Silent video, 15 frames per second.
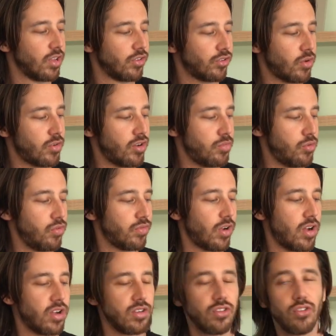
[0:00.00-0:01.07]
so I wanna move
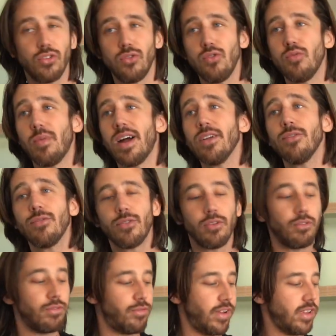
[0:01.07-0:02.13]
on to my
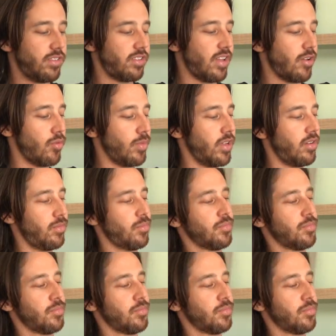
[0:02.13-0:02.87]
full face helmet.